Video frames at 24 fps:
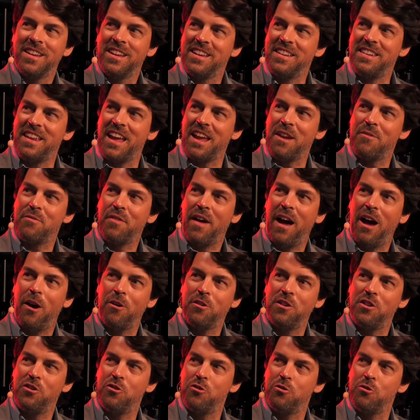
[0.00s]
Dave, how
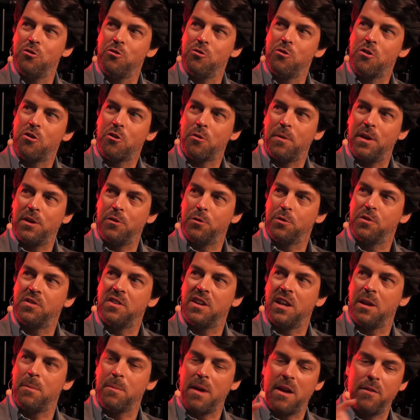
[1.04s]
did you create your
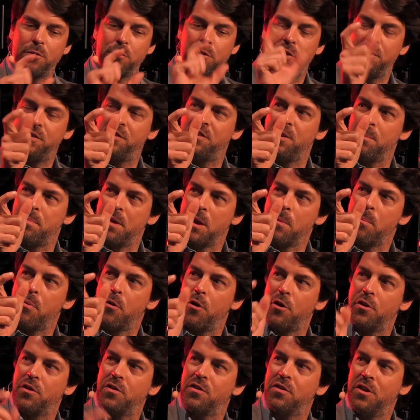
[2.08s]
team after this tipping
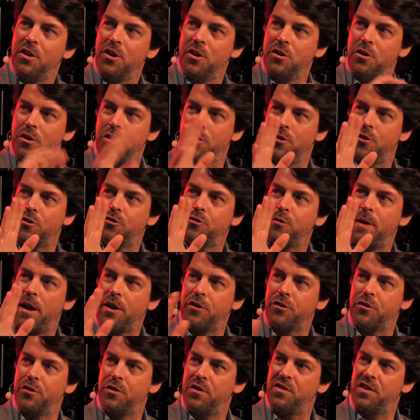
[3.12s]
point? You got the
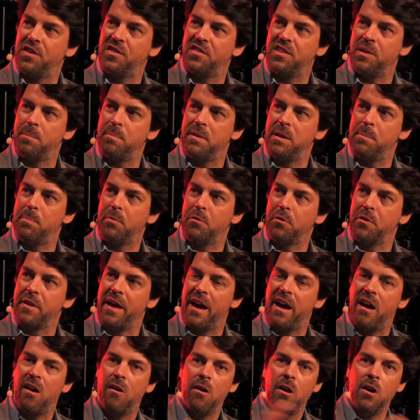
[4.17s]
traction, 60 people
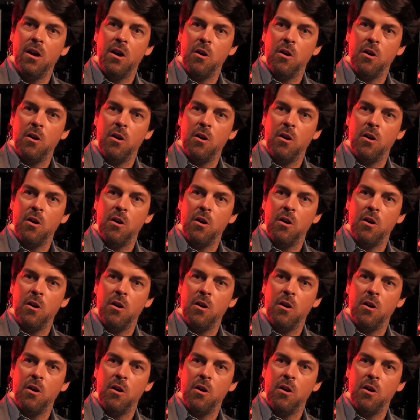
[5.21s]
now.